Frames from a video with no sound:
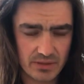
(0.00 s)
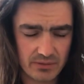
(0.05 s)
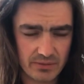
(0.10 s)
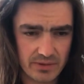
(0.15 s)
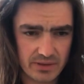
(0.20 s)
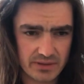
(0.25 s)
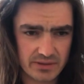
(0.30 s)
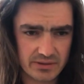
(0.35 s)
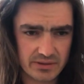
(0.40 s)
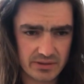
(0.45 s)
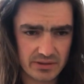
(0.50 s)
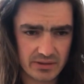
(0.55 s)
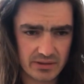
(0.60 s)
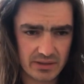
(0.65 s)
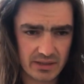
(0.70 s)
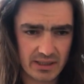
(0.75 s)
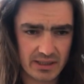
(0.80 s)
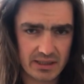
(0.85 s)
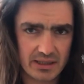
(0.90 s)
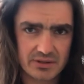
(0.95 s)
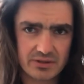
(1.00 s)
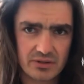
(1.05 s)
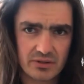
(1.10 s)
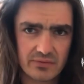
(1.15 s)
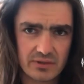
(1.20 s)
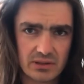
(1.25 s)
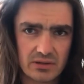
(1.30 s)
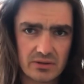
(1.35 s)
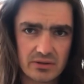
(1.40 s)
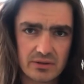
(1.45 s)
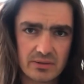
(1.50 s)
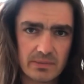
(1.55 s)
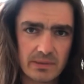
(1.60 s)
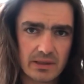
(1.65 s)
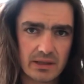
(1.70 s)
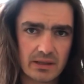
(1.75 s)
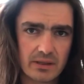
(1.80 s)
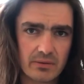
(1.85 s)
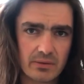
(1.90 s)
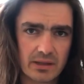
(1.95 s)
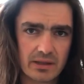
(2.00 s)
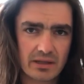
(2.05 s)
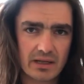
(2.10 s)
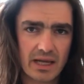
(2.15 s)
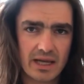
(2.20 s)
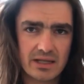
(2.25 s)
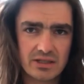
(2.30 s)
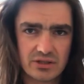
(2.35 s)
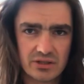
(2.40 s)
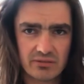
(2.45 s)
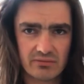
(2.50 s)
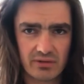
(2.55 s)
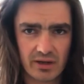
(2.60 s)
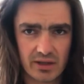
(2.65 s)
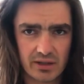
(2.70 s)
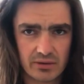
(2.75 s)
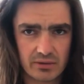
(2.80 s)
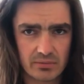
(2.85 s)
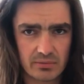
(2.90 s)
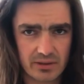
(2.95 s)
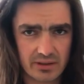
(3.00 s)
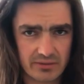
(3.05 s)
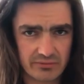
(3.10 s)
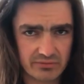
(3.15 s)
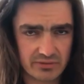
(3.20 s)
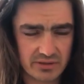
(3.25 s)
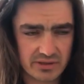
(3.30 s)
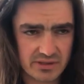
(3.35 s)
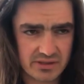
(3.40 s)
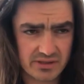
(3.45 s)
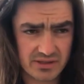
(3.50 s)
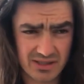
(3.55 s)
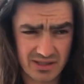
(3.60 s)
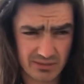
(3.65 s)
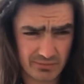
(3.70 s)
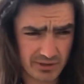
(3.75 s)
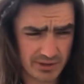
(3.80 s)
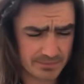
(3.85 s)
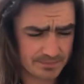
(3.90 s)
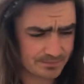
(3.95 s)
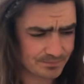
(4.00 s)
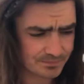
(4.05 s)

things that are, I guess, overlooked, whether they don't get the aging right or whatever it is. Either way,